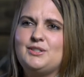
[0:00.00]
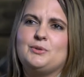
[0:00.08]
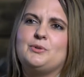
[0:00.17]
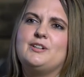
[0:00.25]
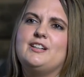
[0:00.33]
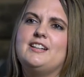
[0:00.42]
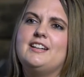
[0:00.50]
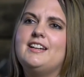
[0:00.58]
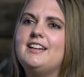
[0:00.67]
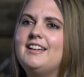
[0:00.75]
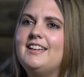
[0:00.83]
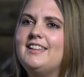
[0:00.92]
story,
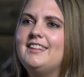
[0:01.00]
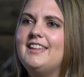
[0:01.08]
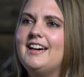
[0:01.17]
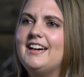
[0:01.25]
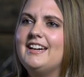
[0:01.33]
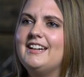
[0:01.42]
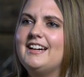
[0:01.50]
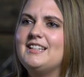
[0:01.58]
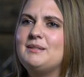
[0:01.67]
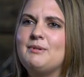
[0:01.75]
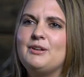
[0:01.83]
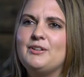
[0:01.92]
that I
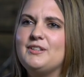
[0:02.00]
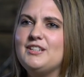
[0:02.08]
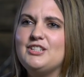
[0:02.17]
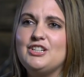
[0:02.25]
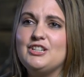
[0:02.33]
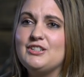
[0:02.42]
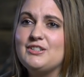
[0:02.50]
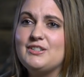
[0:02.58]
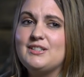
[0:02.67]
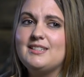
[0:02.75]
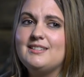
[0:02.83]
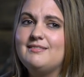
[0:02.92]
spent all these
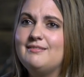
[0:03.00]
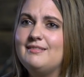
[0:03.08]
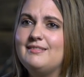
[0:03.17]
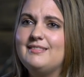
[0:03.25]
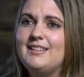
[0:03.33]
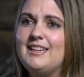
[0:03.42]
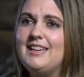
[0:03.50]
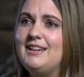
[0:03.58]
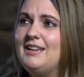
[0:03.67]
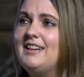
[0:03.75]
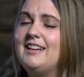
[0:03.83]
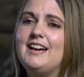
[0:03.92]
years
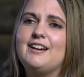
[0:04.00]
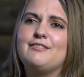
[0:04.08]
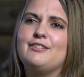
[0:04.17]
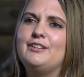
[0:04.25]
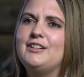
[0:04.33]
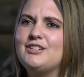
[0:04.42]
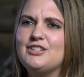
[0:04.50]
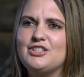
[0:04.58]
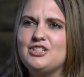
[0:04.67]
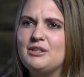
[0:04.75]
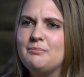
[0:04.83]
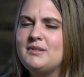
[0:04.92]
in and out of
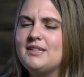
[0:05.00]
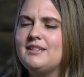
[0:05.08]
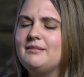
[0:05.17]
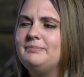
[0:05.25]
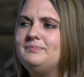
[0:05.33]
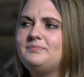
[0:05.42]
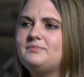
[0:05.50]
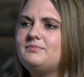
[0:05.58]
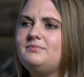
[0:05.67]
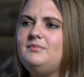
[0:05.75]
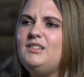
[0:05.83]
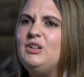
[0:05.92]
relationships and
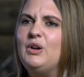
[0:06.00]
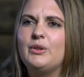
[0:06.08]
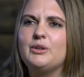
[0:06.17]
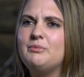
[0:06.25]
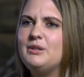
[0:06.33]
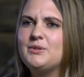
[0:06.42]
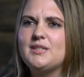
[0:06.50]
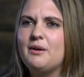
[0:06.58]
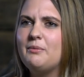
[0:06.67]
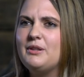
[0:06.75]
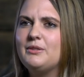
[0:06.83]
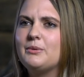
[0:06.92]
all the abuse
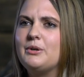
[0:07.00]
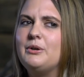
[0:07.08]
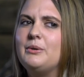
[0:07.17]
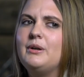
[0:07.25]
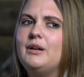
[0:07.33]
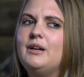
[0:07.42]
I went through.